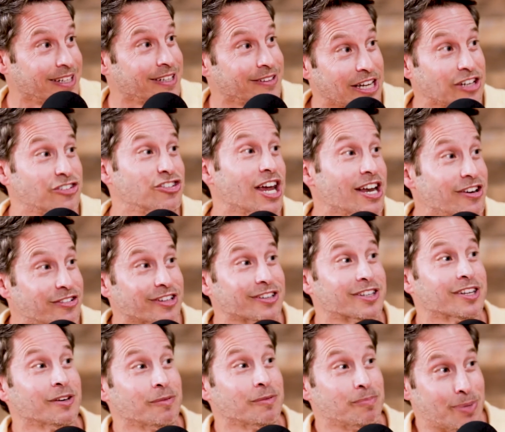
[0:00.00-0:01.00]
They changed it
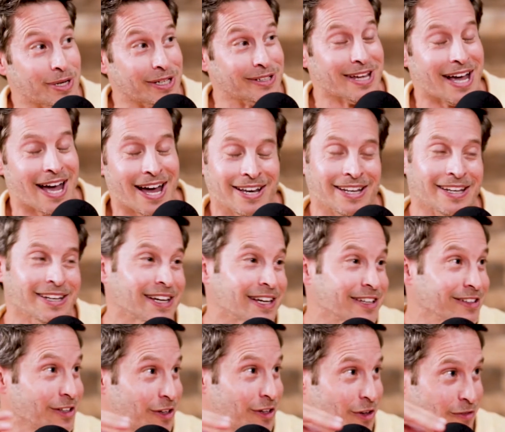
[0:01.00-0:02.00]
to Big Daddy.
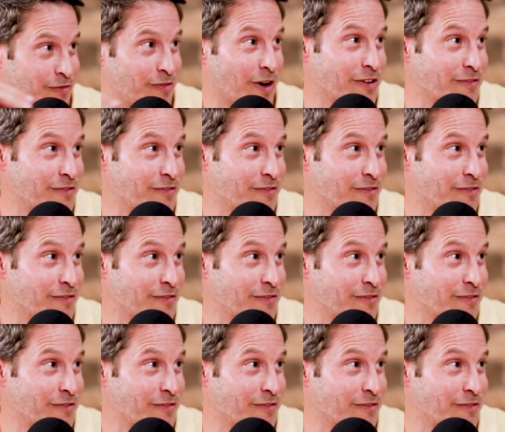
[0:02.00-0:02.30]
Little fun